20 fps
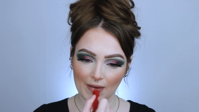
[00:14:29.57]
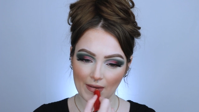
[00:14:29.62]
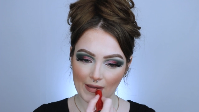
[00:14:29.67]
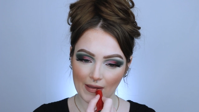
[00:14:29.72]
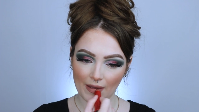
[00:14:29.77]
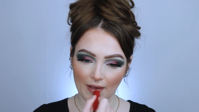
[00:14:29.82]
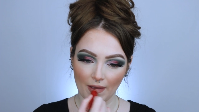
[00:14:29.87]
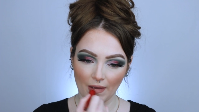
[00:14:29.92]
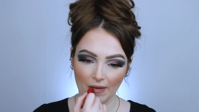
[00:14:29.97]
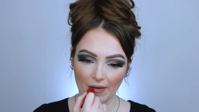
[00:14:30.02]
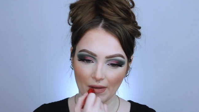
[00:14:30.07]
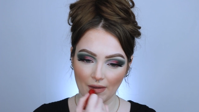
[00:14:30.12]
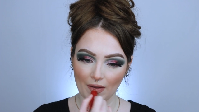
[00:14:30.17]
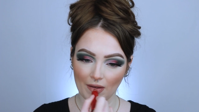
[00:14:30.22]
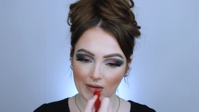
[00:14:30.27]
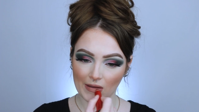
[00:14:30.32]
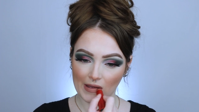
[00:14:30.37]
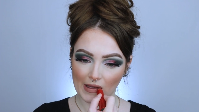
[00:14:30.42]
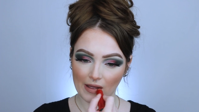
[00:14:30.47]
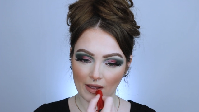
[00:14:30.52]

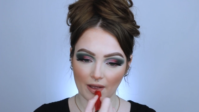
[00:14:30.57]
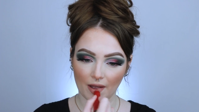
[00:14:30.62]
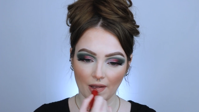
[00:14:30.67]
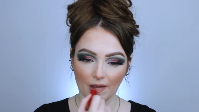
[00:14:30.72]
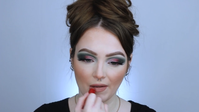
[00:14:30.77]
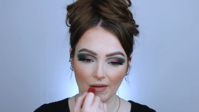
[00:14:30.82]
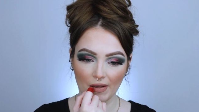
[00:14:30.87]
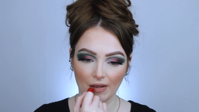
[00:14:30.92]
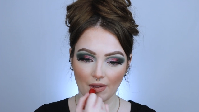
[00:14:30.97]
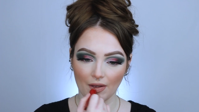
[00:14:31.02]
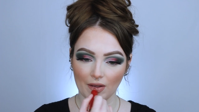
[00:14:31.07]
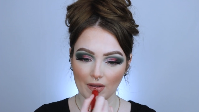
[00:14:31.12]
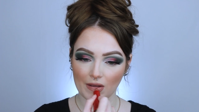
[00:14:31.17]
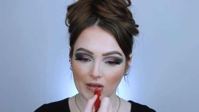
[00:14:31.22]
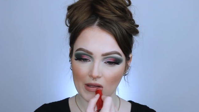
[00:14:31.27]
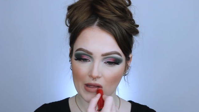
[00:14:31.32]
(no one is talking)